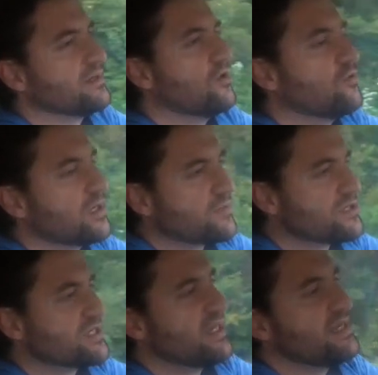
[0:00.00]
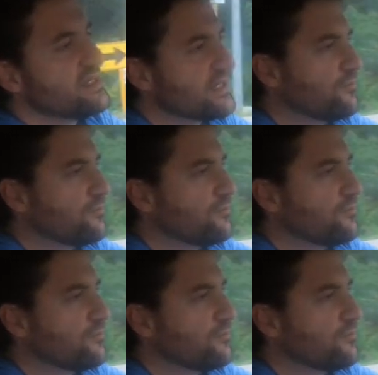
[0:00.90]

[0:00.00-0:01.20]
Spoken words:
to own a Mercedes.